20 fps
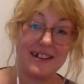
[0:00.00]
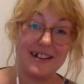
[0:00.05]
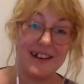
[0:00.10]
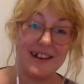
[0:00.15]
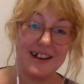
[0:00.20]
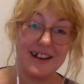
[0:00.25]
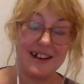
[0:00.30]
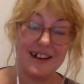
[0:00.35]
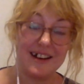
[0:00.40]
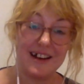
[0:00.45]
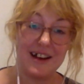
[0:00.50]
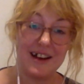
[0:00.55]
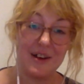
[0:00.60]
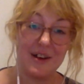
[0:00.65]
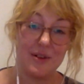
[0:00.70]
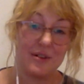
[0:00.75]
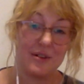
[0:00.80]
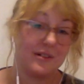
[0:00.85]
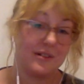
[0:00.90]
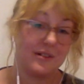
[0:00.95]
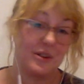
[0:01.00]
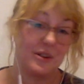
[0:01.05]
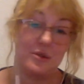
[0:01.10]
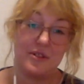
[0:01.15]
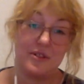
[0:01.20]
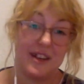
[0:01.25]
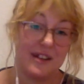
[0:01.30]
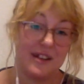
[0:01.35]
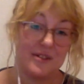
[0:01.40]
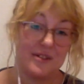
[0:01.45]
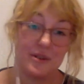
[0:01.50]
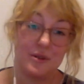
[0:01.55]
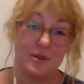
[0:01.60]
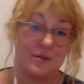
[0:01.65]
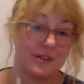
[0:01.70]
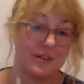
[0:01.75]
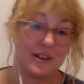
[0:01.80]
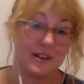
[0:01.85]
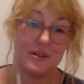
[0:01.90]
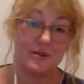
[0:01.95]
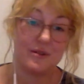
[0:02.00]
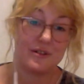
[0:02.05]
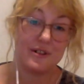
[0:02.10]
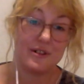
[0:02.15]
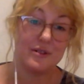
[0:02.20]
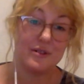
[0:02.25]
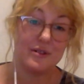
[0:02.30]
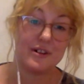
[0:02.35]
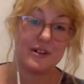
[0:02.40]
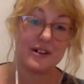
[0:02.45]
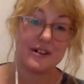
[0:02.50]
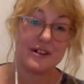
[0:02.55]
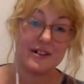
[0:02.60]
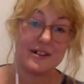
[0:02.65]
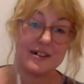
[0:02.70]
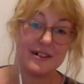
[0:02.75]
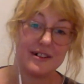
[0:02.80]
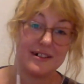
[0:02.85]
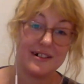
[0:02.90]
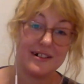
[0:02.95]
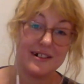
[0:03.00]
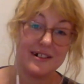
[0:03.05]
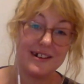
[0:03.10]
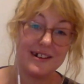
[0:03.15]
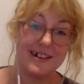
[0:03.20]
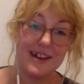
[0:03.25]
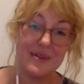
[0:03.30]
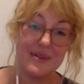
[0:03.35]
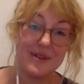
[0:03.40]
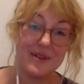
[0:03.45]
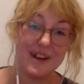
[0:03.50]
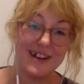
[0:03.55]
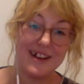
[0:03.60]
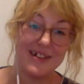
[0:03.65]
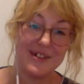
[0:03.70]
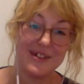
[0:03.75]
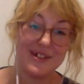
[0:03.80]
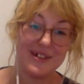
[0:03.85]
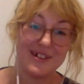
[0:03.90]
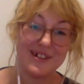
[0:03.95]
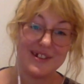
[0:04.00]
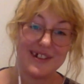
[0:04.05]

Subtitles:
And then I learn new things over and over and over. It never ends.